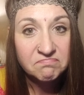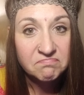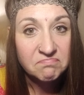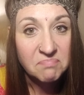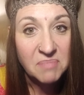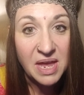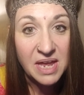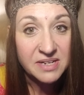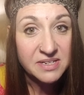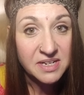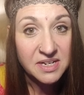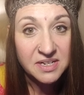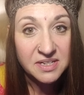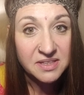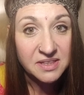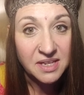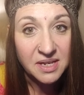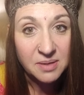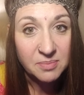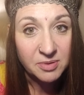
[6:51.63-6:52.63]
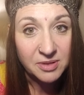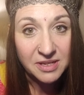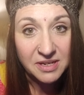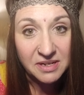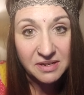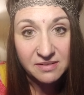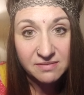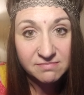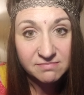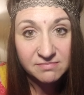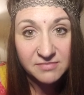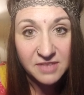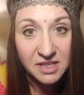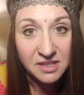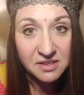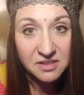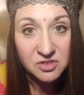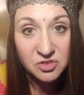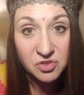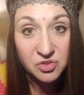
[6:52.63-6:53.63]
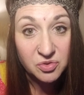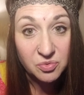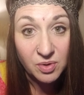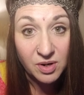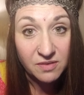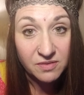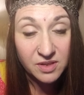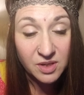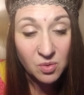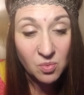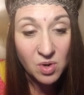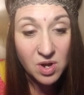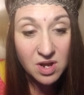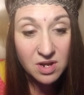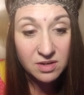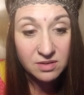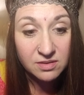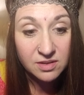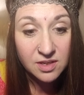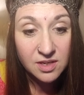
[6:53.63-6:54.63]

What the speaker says: mandated labeling. Like, they can just do whatever they want.